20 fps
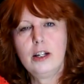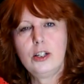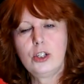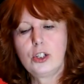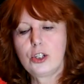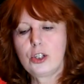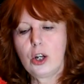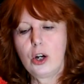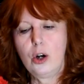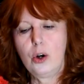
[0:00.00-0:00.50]

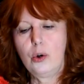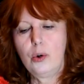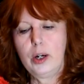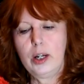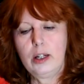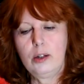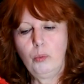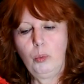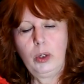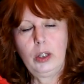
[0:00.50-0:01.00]
So
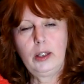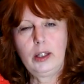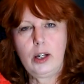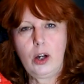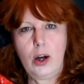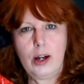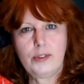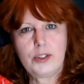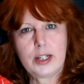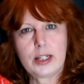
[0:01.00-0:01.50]
it really
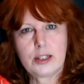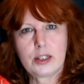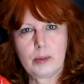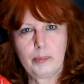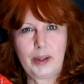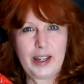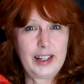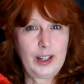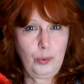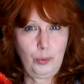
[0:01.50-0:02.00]
offsets the
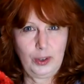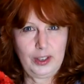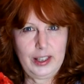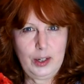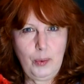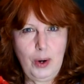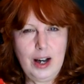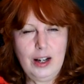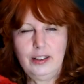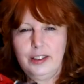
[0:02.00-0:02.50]
blanket really
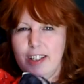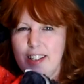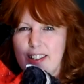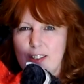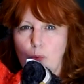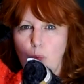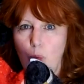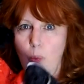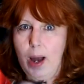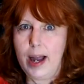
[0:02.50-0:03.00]
well.
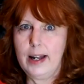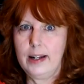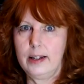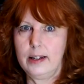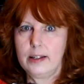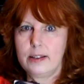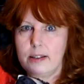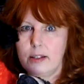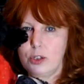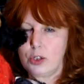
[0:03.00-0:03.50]
This red
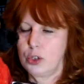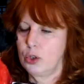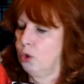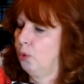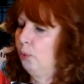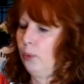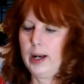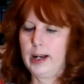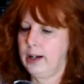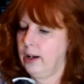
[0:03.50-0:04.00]
is a
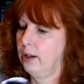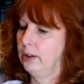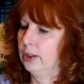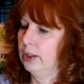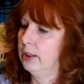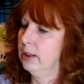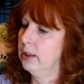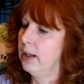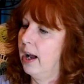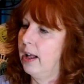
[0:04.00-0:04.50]
great
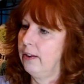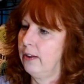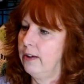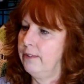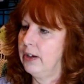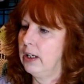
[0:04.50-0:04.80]
color. I love